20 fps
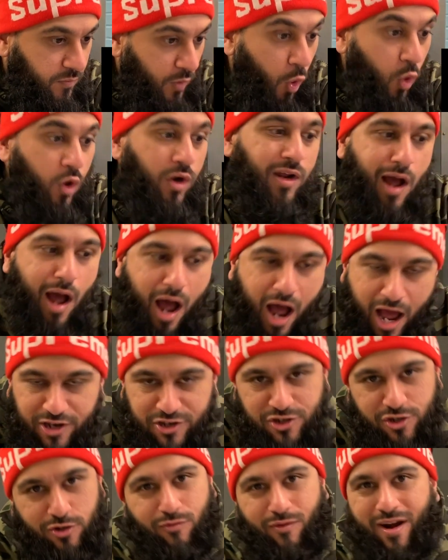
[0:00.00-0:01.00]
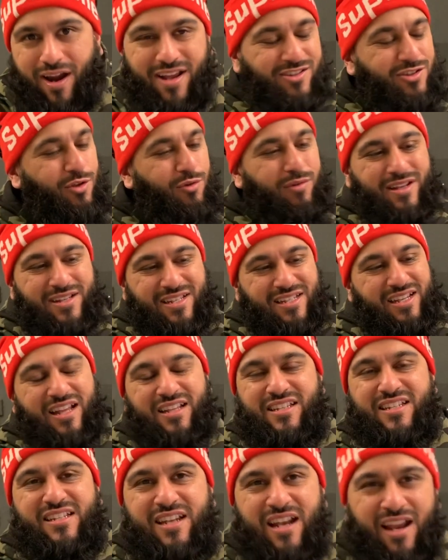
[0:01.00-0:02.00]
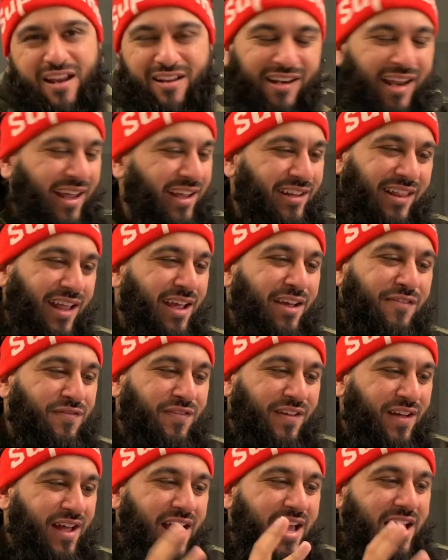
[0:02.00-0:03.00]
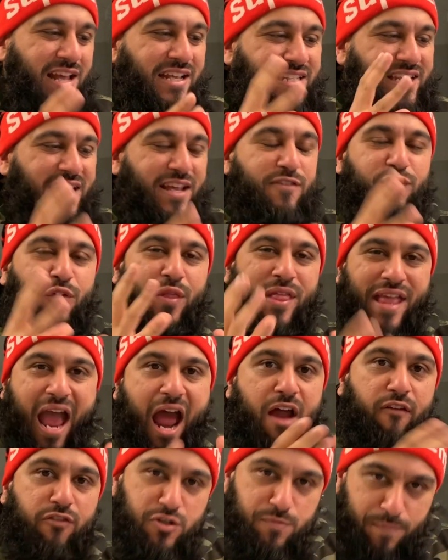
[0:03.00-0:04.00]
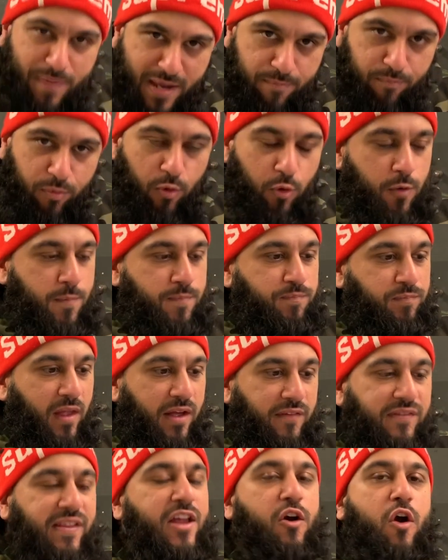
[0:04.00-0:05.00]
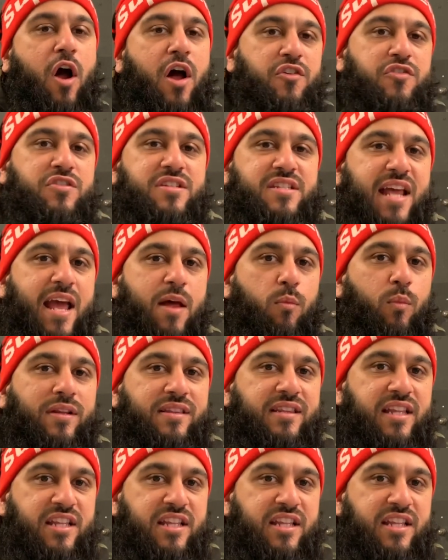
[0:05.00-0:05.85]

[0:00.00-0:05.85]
Or con you, right? So it's like they've, you see, for the average people, they don't understand what